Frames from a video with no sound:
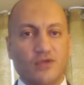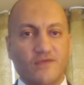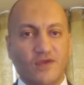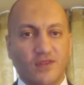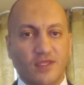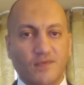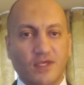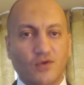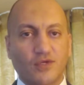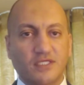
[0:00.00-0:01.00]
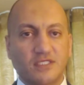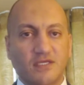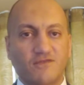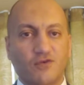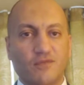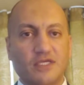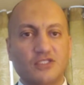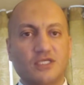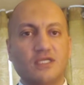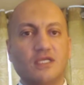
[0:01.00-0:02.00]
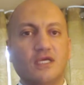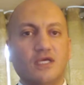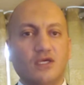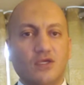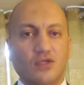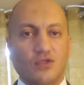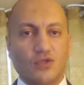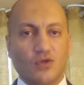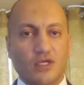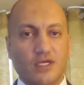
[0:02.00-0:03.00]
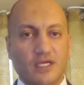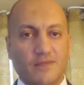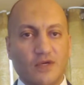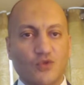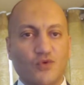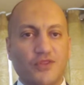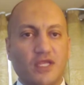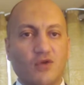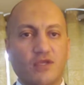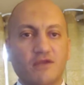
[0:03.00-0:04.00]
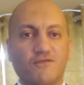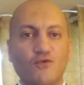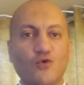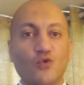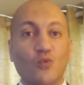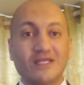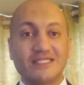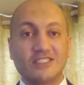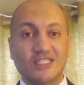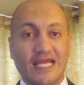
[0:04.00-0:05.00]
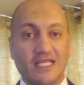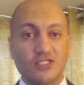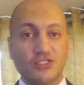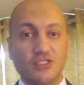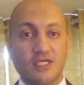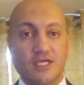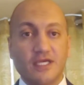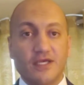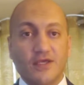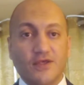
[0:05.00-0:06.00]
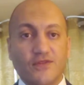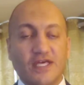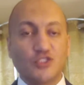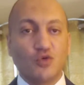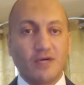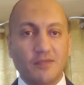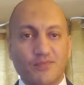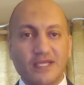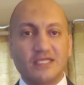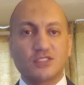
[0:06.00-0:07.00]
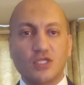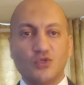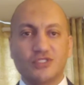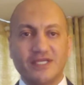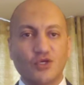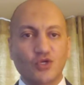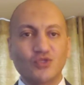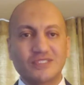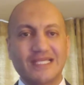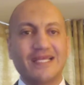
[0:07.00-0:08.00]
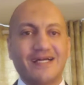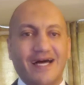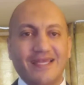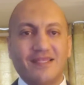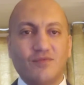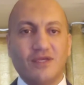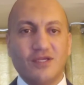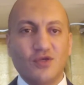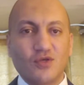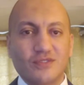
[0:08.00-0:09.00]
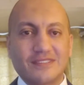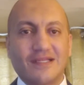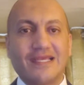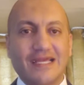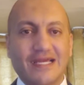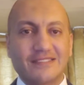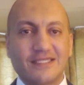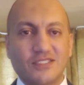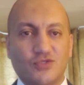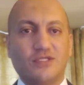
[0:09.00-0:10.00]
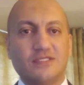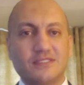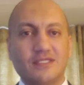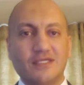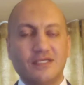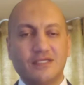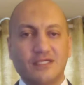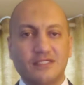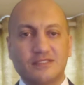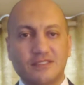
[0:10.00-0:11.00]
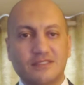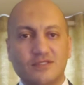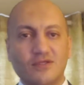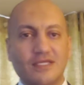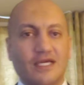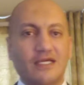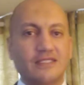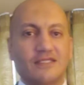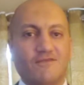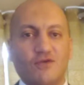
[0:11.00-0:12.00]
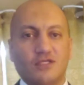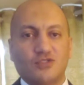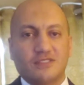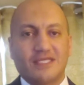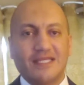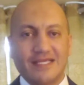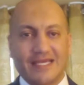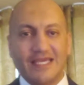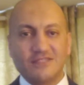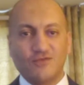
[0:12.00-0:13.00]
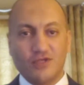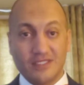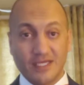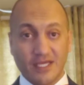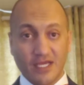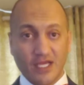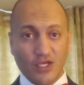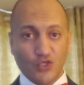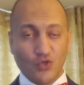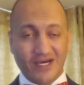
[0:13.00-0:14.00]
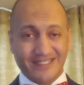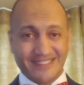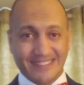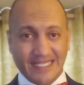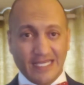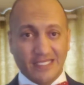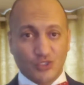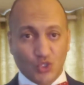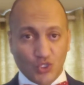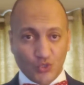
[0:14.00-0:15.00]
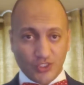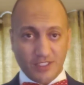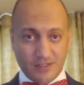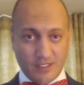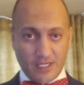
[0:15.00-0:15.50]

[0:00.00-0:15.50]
You're giving them the correct information. You learn about what they're looking for, what a challenge that you might bring a solution. You're not selling item here. You're not selling accessories. It's not a cell phone and just getting a case for it. You are selling solution.